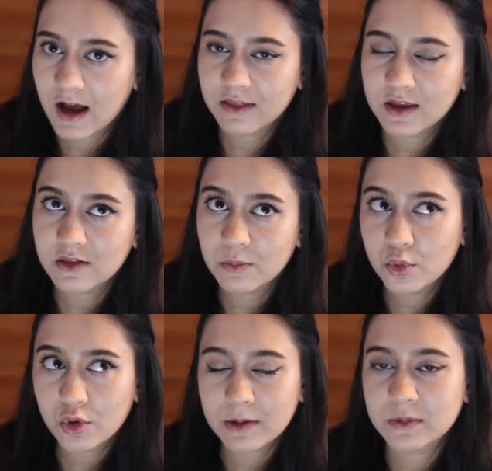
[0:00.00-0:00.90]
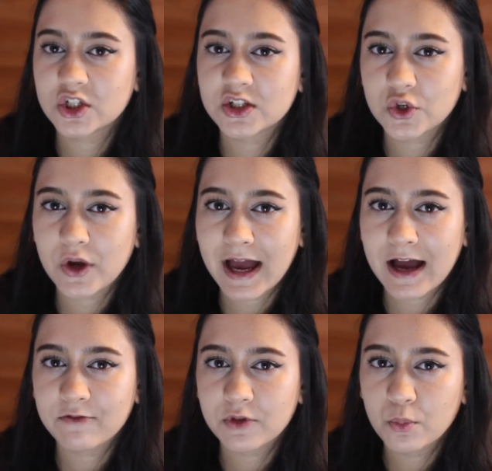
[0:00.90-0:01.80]
I think the more images you
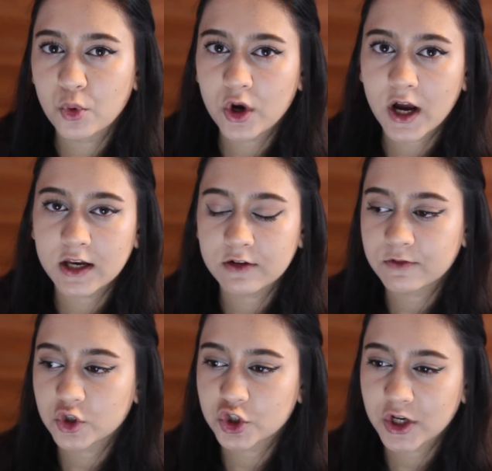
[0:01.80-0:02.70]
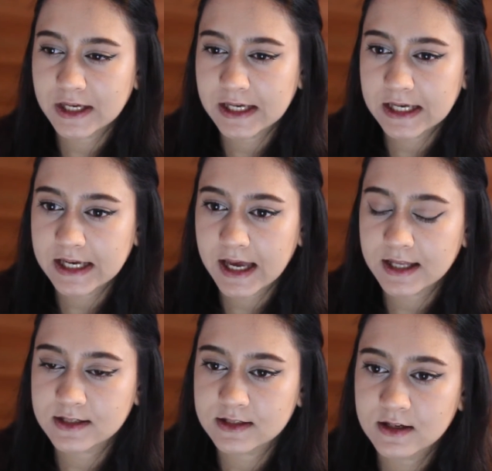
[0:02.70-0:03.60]
have, the more kind of tricky
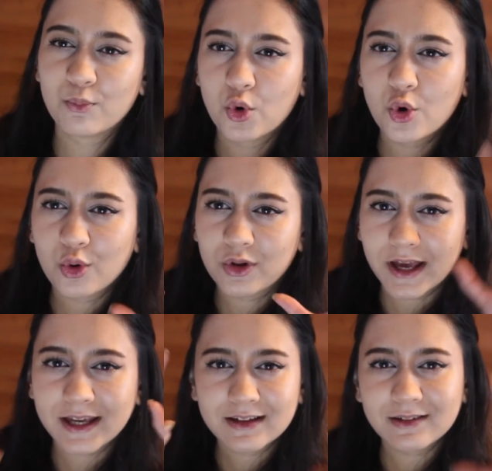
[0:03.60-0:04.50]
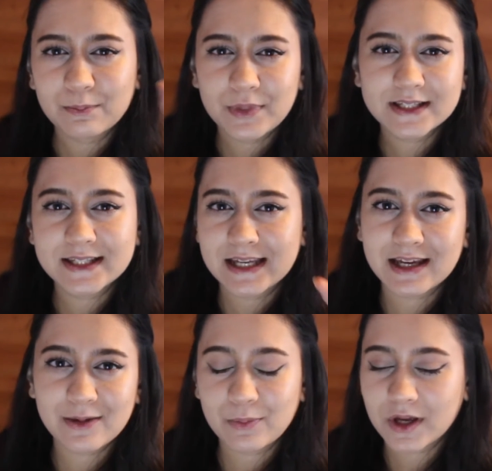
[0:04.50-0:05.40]
and more like busy
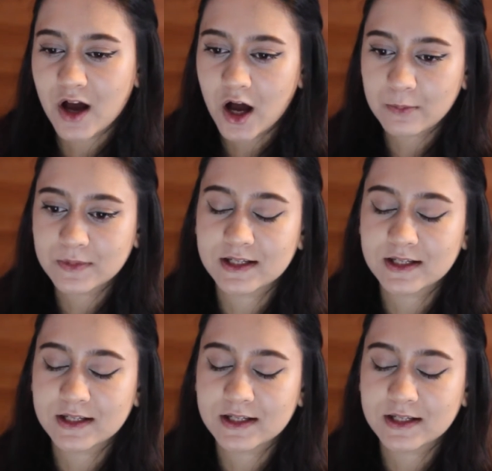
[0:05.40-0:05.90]
it becomes.